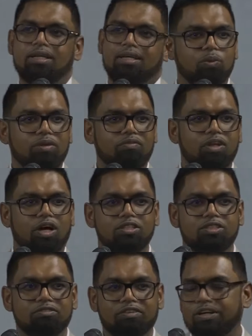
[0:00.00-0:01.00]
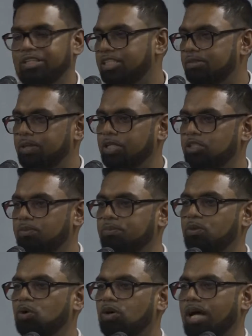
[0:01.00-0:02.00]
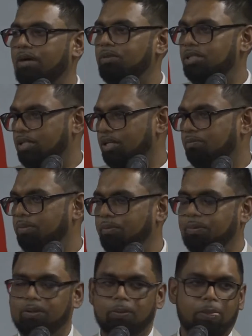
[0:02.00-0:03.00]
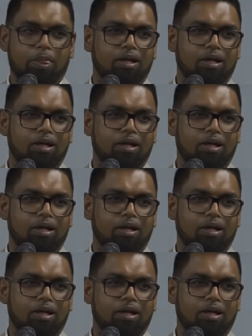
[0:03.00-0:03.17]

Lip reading: We have launched a very special program with young people